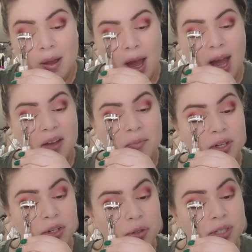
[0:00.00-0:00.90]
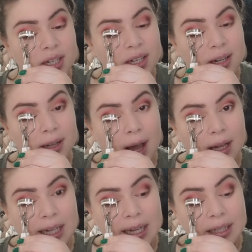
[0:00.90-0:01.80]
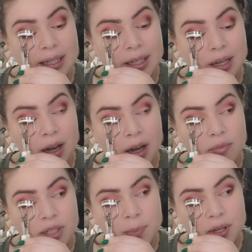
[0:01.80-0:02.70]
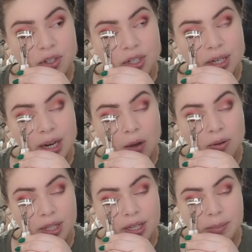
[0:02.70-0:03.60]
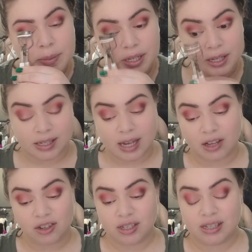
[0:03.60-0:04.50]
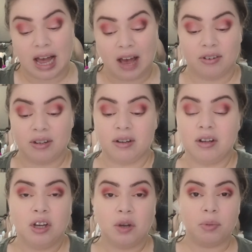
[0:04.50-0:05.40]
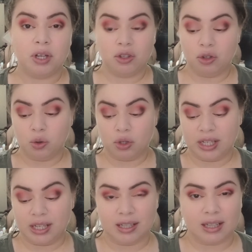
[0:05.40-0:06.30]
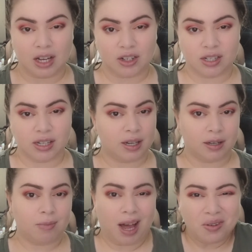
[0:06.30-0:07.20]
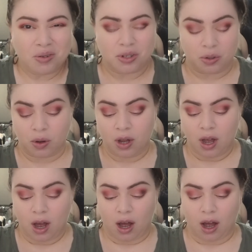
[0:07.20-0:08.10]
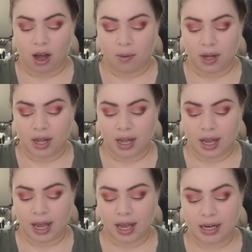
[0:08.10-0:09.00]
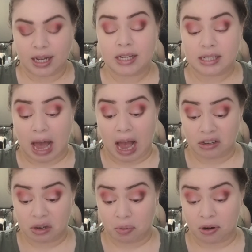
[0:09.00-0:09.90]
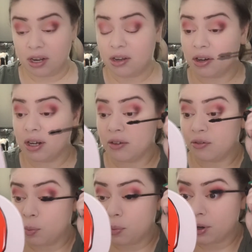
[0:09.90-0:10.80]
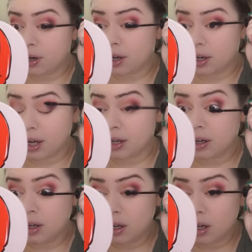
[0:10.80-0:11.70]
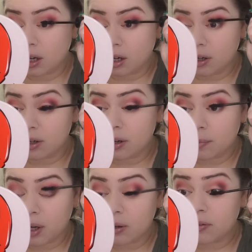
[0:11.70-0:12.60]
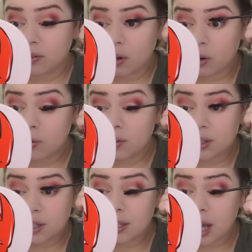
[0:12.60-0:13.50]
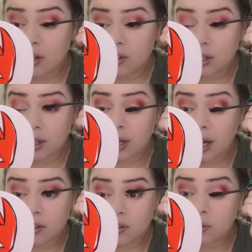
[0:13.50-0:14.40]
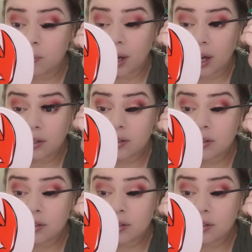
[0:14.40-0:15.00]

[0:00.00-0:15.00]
I have been using it a lot lately, especially nowadays, because I just haven't been using lashes like I used to, and it's actually pretty good. If you put on like a good amount of coats, it's actually not too bad.